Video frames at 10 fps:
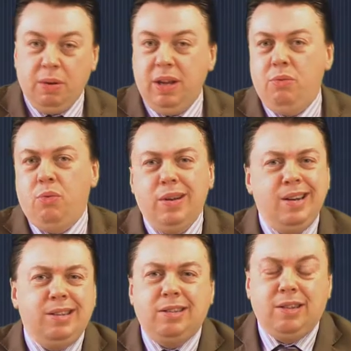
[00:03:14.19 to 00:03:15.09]
He
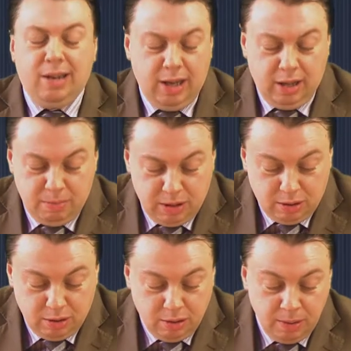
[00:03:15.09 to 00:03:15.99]
really doesn't like them
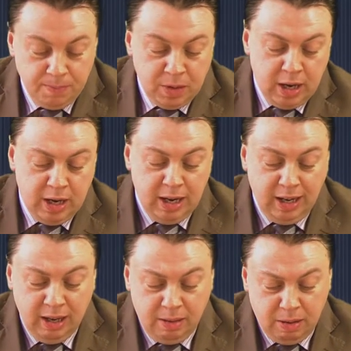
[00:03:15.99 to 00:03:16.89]
at all. And
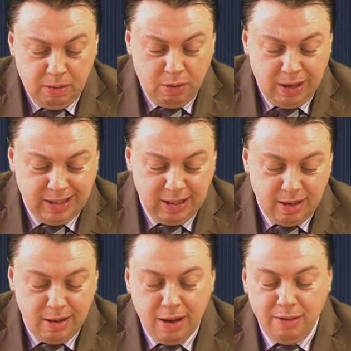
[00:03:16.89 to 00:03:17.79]
he created a
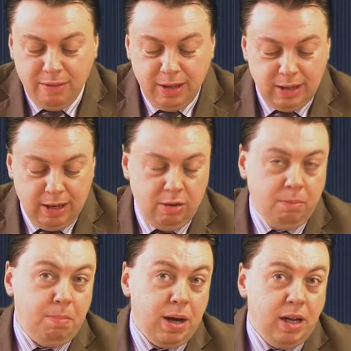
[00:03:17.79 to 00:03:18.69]
note recently
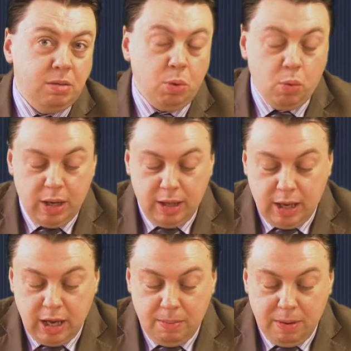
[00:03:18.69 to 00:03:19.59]
called Buyers Beware that
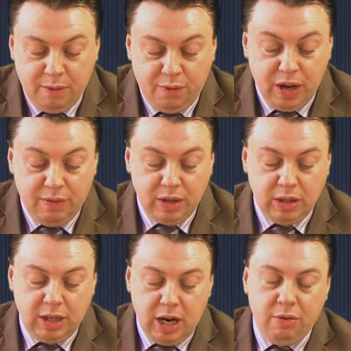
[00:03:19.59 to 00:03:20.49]
came out thirty-first
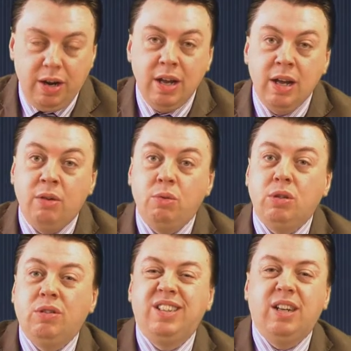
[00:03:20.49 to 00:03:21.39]
of January,
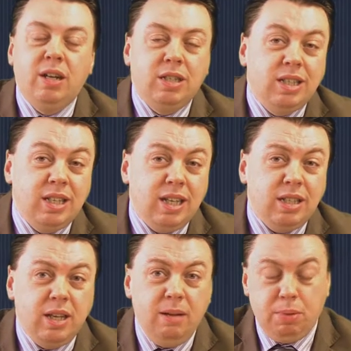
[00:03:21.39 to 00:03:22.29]
resulted in a
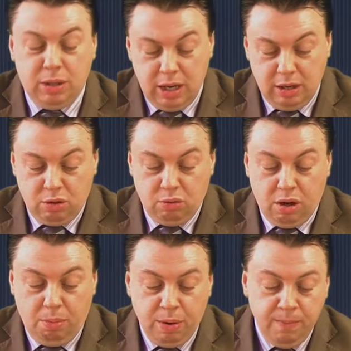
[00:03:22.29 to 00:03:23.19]
sixteen percent
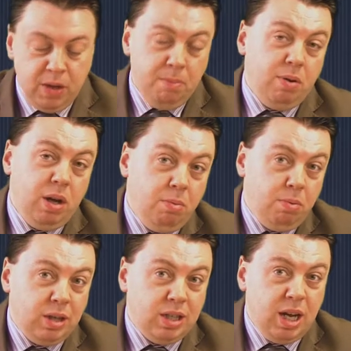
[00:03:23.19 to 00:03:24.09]
drop in Purple
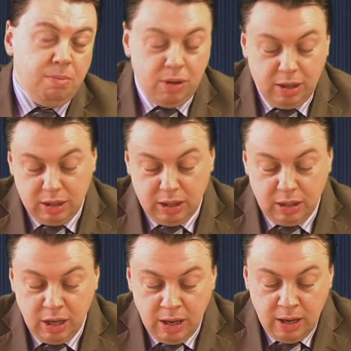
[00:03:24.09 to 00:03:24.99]
Bricks share
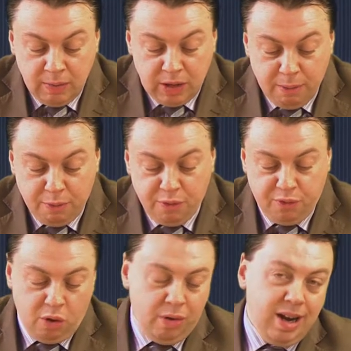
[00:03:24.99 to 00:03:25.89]
prices, down from
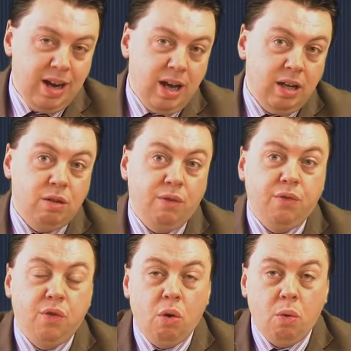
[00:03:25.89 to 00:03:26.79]
four eighty-nine to
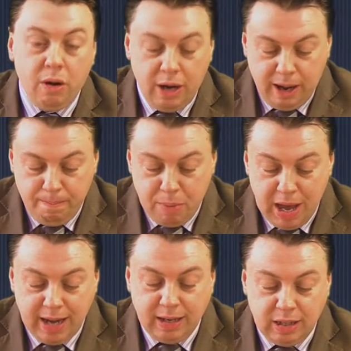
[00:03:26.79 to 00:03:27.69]
four nineteen
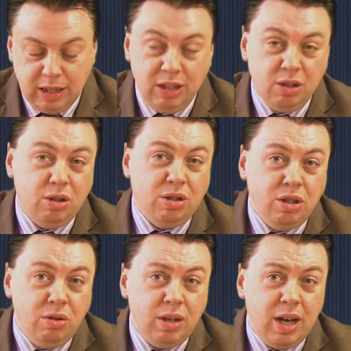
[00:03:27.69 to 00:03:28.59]
pence in just
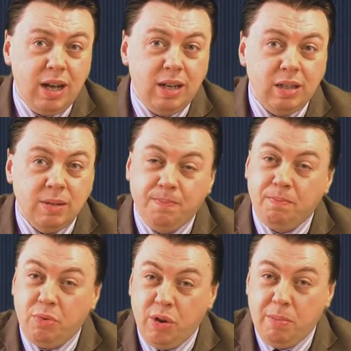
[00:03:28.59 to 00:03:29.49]
two days.
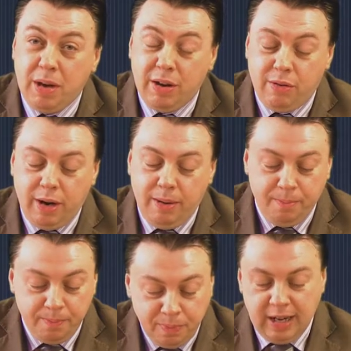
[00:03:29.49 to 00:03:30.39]
Pretty bad, right?
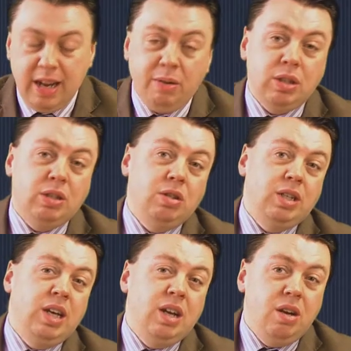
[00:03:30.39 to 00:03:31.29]
And now it's just
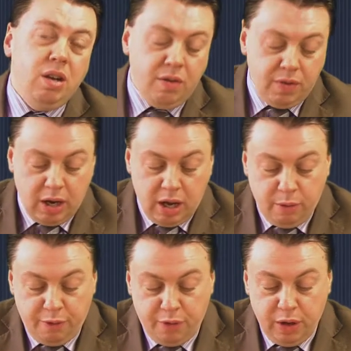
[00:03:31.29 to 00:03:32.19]
hit another low
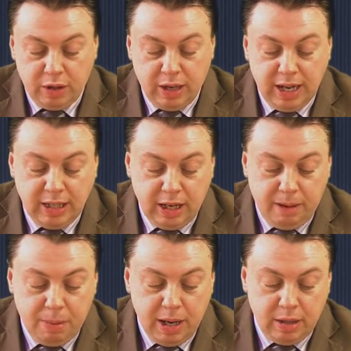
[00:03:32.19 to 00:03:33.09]
of three
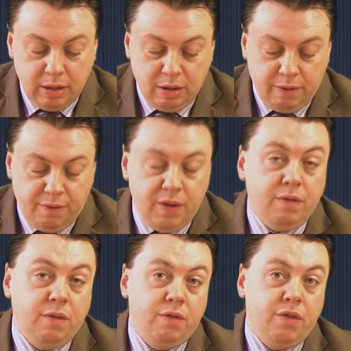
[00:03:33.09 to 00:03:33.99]
eighty-eight pence on the
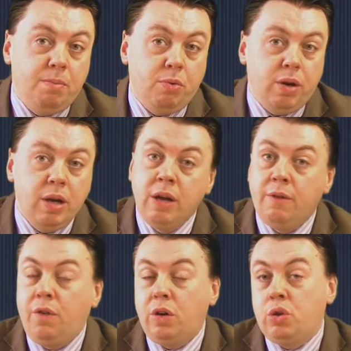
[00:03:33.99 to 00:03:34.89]
fifth of February,
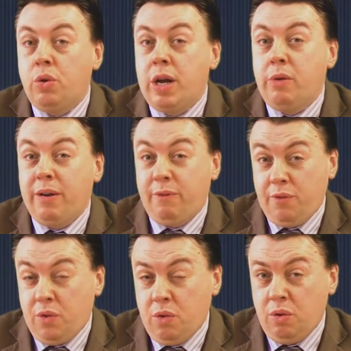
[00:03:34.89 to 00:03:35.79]
fluctuating around
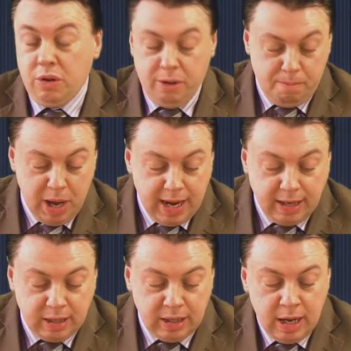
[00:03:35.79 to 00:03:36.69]
four hundred
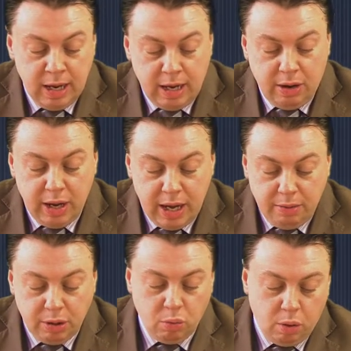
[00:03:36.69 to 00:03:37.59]
pence. Now
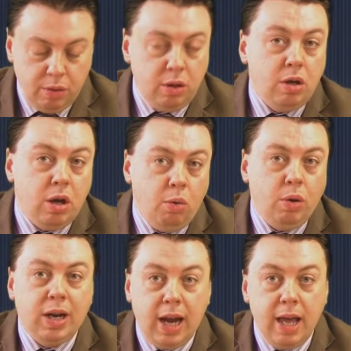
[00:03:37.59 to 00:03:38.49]
here is what the
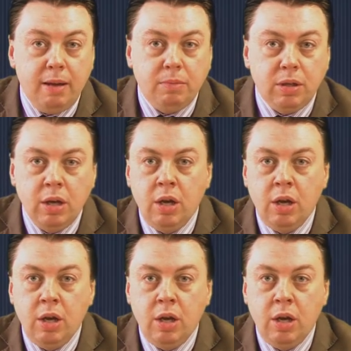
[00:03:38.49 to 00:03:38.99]
note claimed.